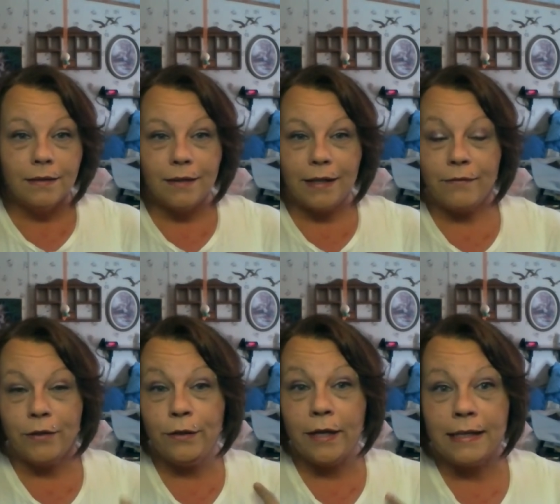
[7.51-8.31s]
Good
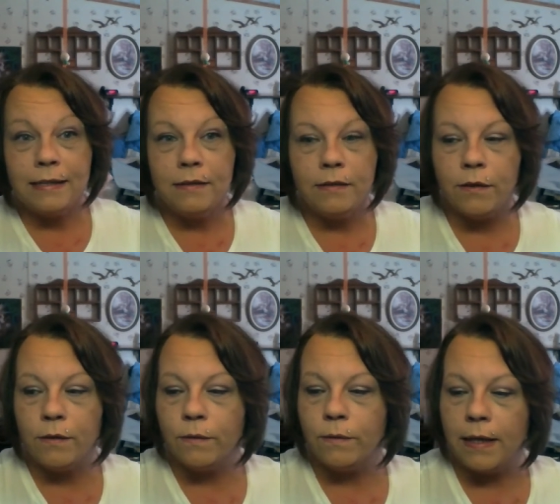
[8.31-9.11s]
afternoon guys.
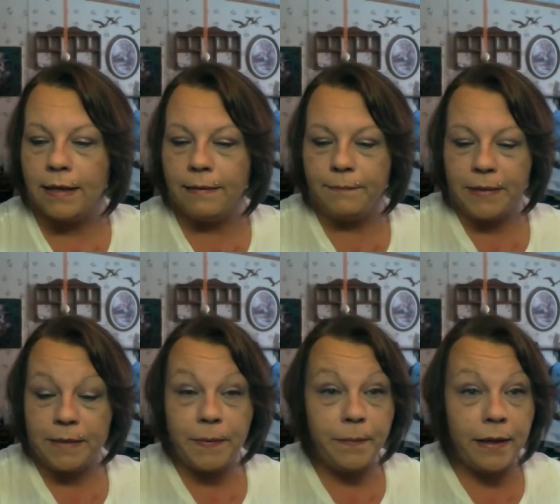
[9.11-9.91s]
So um, it's
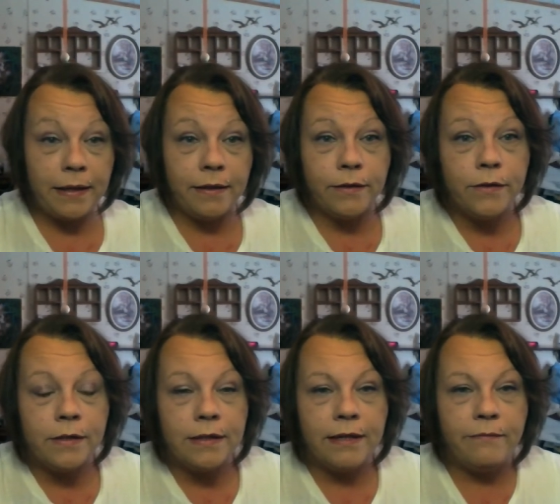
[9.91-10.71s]
been about a year
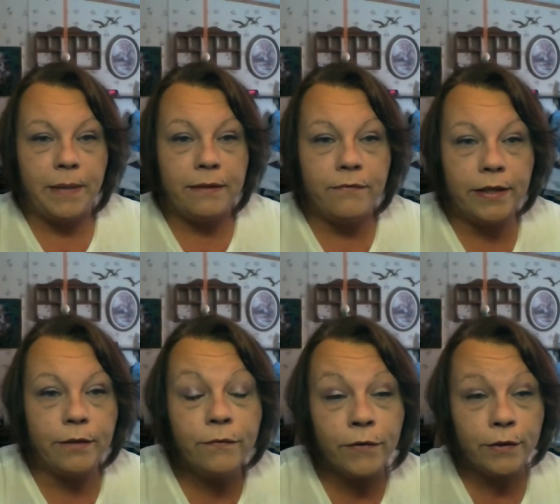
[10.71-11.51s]
since I've made a
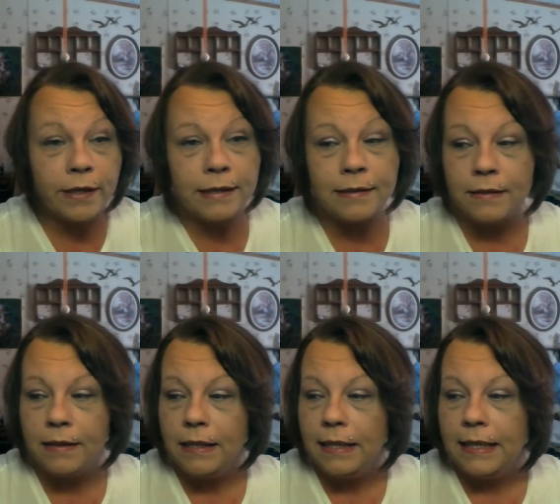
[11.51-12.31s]
video for you guys
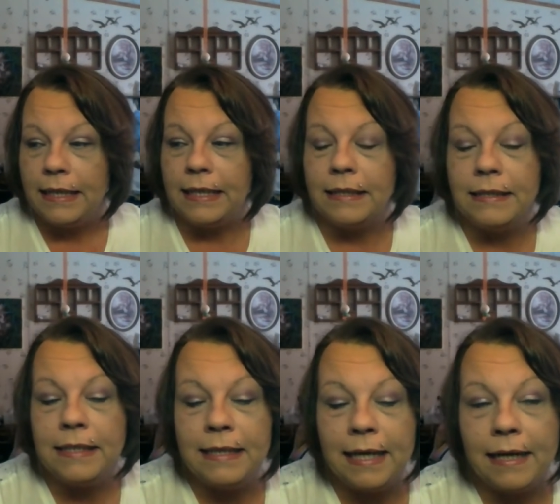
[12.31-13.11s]
and
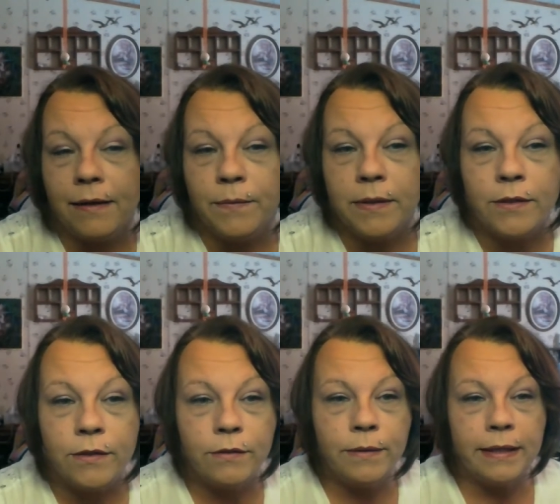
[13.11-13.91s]
today I want to
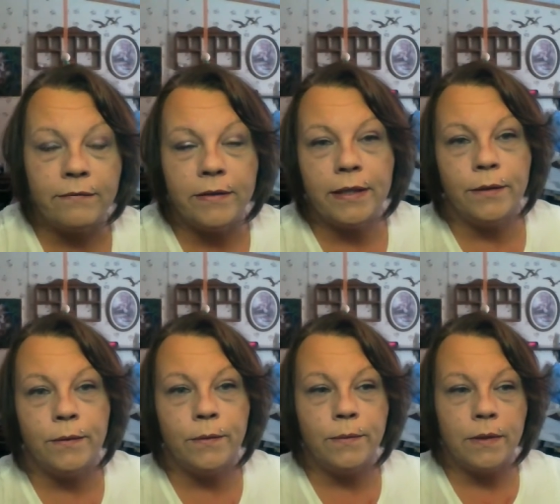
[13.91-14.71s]
do a
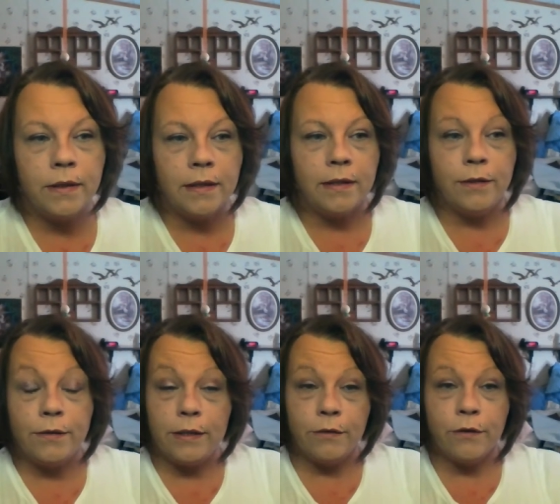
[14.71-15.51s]
video uh,
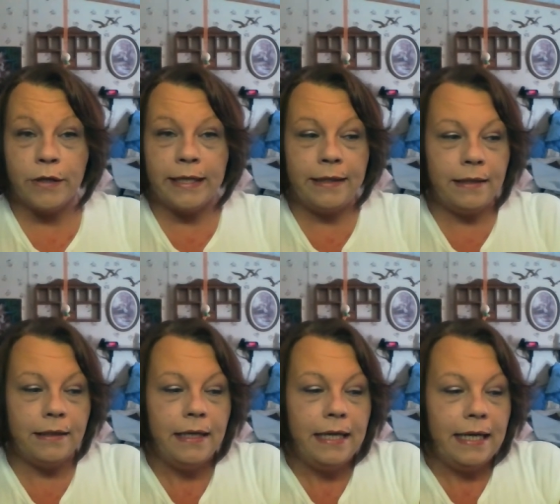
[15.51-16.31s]
using your Cricut
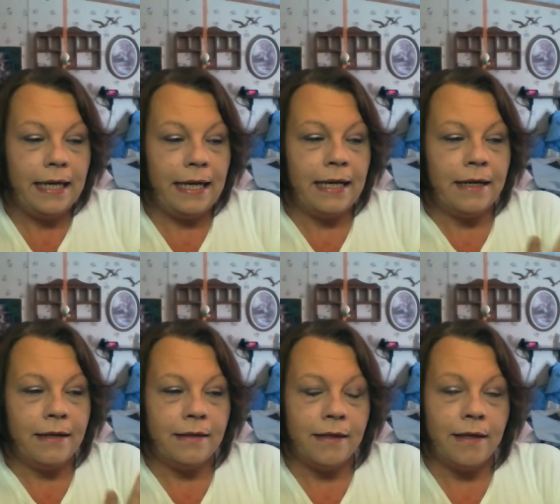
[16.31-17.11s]

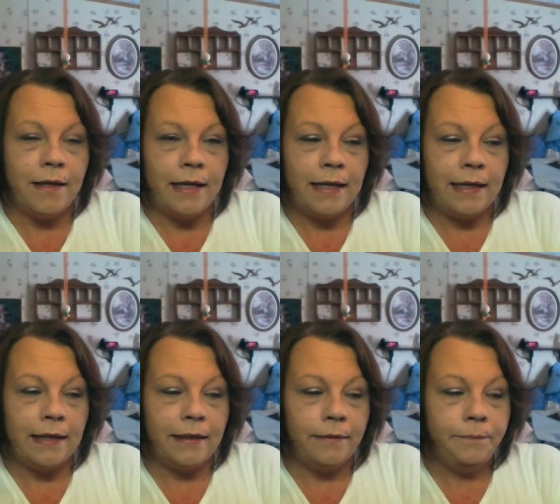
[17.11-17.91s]
and
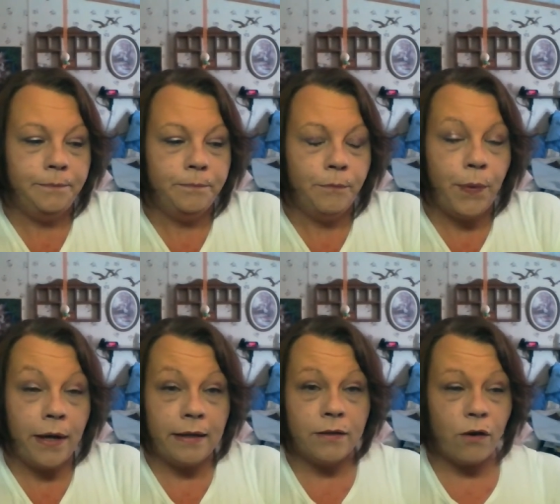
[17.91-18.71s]
a
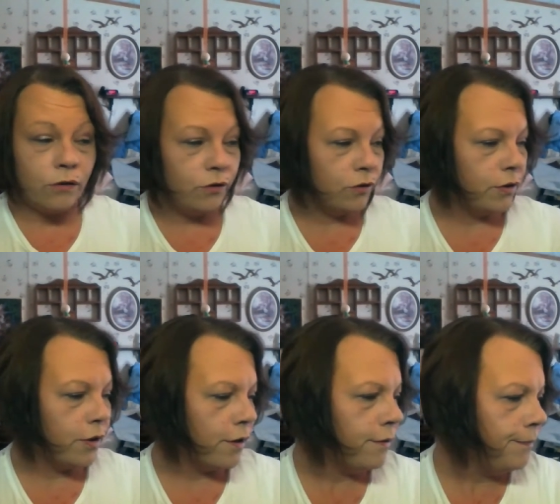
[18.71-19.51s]
product called
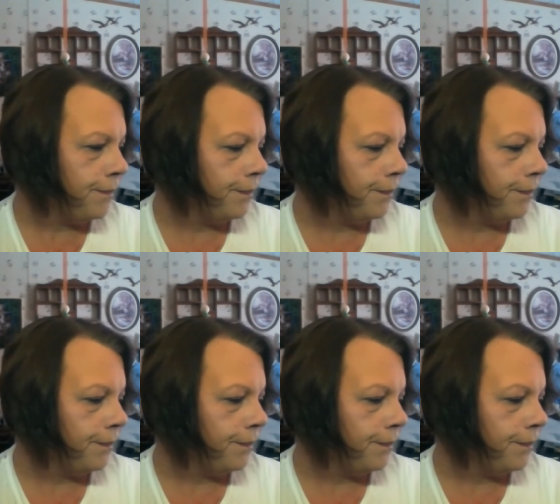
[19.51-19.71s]
Duralar.